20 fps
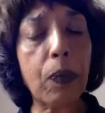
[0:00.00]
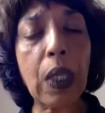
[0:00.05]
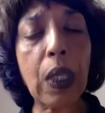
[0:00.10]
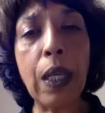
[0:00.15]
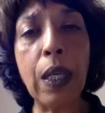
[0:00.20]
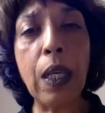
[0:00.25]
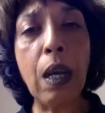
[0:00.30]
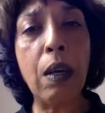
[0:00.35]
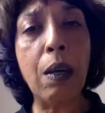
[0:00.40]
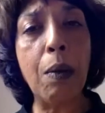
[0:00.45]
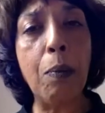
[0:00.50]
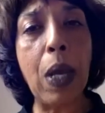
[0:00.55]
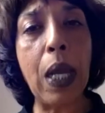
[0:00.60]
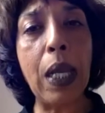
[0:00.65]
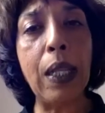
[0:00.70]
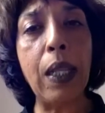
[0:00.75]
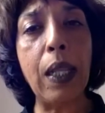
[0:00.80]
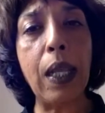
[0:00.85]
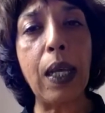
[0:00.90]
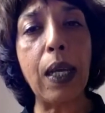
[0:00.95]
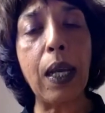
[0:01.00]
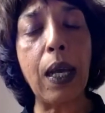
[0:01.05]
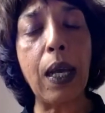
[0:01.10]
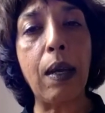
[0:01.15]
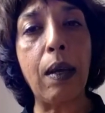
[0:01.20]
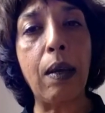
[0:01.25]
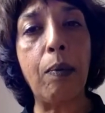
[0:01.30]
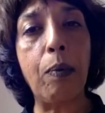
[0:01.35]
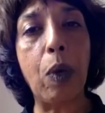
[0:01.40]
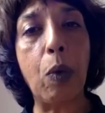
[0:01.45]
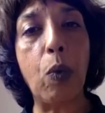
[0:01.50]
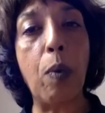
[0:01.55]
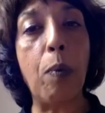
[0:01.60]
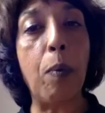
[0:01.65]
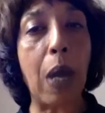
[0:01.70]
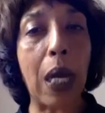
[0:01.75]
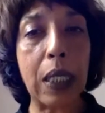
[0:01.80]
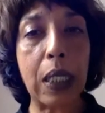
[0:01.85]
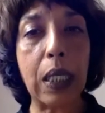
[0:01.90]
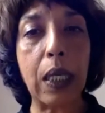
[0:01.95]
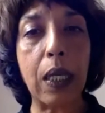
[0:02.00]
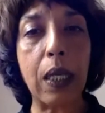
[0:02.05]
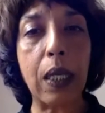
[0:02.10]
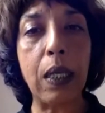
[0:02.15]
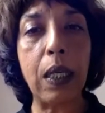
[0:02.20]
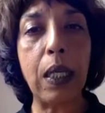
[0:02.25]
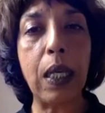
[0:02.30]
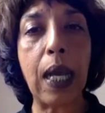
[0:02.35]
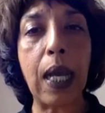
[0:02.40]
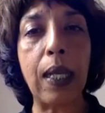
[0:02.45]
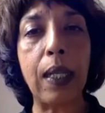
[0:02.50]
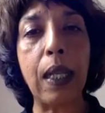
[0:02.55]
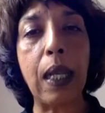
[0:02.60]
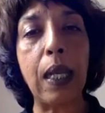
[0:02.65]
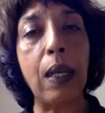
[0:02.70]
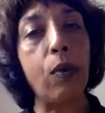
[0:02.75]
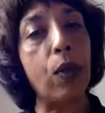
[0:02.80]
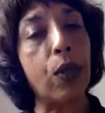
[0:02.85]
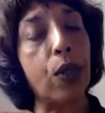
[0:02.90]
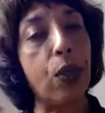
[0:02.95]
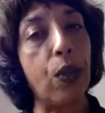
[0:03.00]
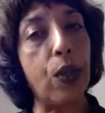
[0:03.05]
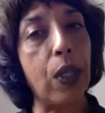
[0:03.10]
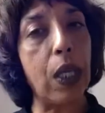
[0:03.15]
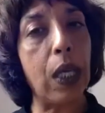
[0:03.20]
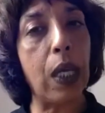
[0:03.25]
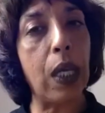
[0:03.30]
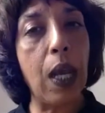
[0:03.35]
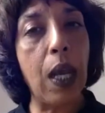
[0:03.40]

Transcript: young men that were massacred, and then also the